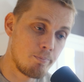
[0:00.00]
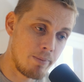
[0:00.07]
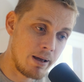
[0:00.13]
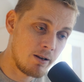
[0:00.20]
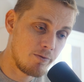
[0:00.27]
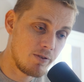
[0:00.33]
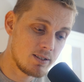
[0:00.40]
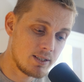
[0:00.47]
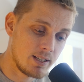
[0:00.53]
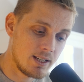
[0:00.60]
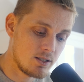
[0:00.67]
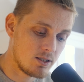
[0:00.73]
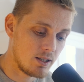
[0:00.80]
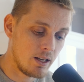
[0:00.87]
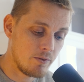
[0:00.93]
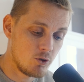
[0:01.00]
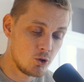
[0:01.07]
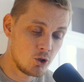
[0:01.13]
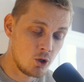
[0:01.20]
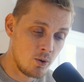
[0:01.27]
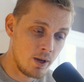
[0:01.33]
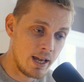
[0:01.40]
Benefits is if you
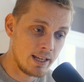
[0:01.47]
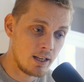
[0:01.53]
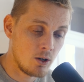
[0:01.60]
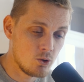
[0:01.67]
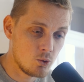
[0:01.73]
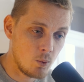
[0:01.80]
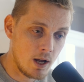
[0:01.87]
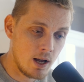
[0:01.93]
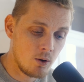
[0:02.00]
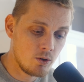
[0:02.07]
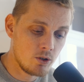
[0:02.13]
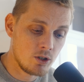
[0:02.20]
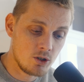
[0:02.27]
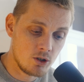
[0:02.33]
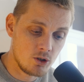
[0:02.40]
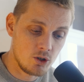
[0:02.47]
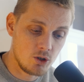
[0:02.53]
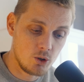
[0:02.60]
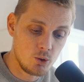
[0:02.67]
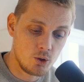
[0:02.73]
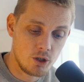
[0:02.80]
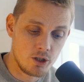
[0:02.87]
do it and it goes well,
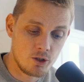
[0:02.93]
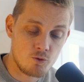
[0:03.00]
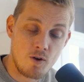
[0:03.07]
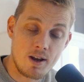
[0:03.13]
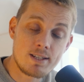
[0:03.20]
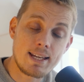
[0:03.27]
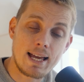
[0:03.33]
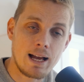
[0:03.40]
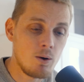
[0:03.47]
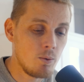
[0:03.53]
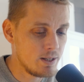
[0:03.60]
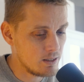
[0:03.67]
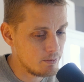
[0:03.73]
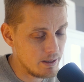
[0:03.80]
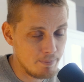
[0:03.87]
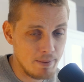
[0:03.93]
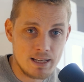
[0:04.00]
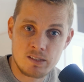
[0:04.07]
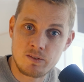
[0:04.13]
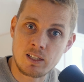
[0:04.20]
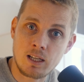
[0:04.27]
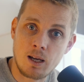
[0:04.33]
you can rent it out and it's gonna be
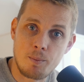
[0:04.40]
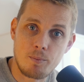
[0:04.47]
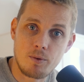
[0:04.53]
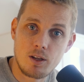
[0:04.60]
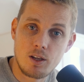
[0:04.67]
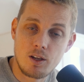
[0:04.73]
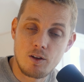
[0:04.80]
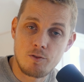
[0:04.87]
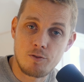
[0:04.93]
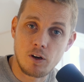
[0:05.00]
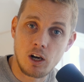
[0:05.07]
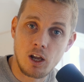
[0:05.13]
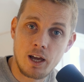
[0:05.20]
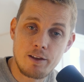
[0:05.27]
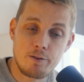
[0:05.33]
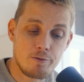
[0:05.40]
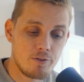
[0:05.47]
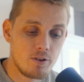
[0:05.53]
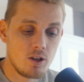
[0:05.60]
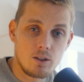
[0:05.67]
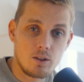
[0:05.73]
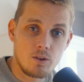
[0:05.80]
passive income for
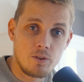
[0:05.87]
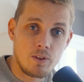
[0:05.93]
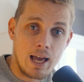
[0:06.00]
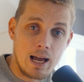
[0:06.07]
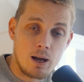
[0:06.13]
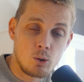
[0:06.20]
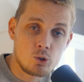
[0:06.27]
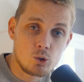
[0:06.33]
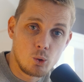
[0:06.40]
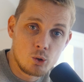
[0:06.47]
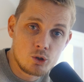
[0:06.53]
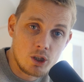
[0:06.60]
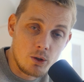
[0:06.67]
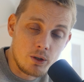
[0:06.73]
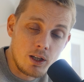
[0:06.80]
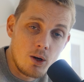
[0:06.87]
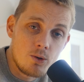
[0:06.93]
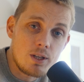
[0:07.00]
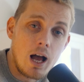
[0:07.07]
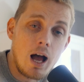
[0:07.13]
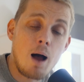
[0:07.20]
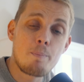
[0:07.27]
life. The house also
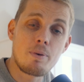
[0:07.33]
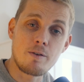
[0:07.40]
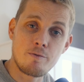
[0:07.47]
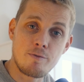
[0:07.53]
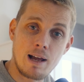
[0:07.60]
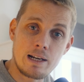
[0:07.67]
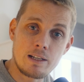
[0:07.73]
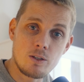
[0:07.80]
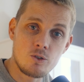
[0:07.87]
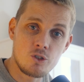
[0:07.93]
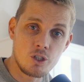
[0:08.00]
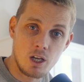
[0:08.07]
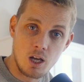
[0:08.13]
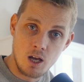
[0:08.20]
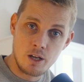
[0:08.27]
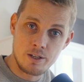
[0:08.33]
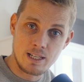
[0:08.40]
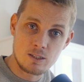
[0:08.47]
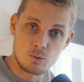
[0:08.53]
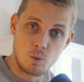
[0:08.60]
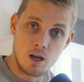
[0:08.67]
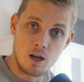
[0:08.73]
goes up in value, so you're earning
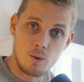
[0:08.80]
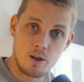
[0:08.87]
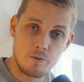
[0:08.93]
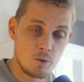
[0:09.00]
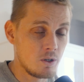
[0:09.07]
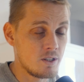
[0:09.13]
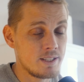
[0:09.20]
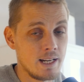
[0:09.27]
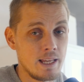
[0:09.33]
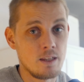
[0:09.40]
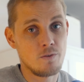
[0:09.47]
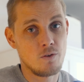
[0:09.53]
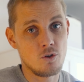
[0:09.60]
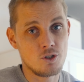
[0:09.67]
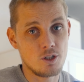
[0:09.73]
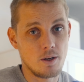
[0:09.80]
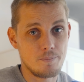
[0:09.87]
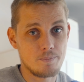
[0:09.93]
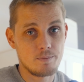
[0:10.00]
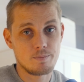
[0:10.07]
as well if you want to sell it in the future.